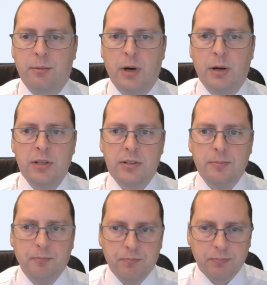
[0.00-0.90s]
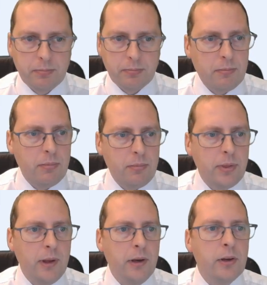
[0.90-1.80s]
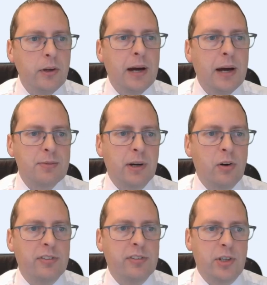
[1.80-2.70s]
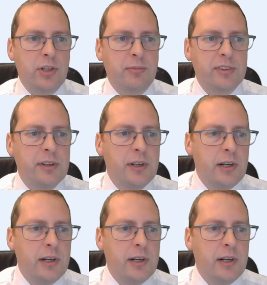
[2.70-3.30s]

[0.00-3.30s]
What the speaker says: a moment and go back to my costumes.